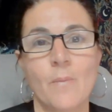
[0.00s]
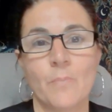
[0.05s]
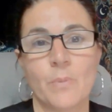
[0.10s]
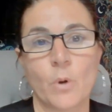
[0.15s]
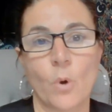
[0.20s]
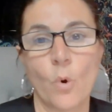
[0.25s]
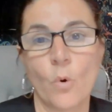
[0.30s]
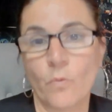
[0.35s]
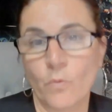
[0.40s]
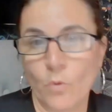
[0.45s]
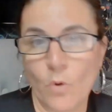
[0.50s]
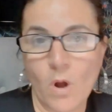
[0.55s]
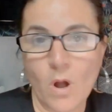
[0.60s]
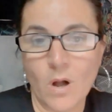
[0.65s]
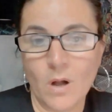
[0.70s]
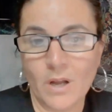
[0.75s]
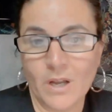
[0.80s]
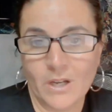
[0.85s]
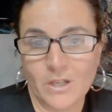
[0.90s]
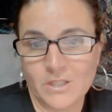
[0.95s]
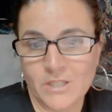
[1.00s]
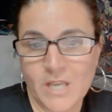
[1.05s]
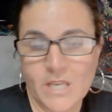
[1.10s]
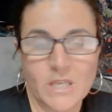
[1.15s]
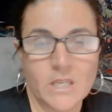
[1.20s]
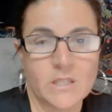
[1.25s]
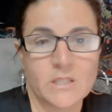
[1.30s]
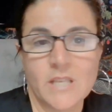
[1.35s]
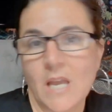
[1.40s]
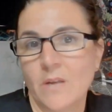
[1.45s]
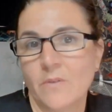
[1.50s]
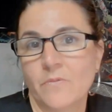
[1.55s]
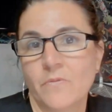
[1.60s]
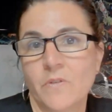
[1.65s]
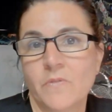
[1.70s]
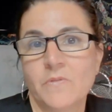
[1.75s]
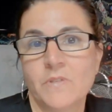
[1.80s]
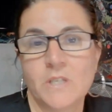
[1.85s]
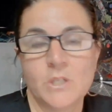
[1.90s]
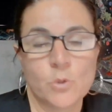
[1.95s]
But overall, it could take you 10,
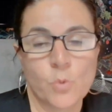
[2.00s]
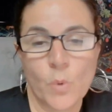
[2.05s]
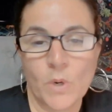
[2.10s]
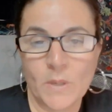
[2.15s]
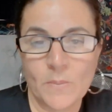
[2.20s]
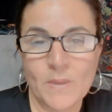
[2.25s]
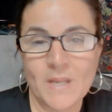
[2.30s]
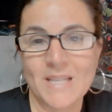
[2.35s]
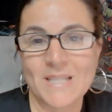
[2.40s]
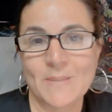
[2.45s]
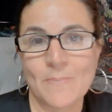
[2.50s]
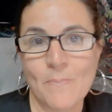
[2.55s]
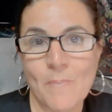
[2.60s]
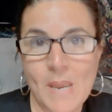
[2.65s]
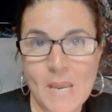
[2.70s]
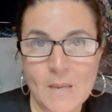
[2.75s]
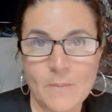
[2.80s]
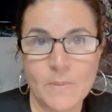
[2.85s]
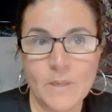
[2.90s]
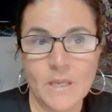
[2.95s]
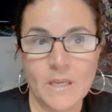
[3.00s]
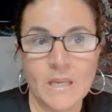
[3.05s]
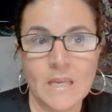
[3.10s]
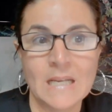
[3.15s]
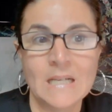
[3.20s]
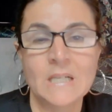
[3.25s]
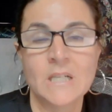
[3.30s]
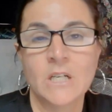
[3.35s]
15, 20 minutes maybe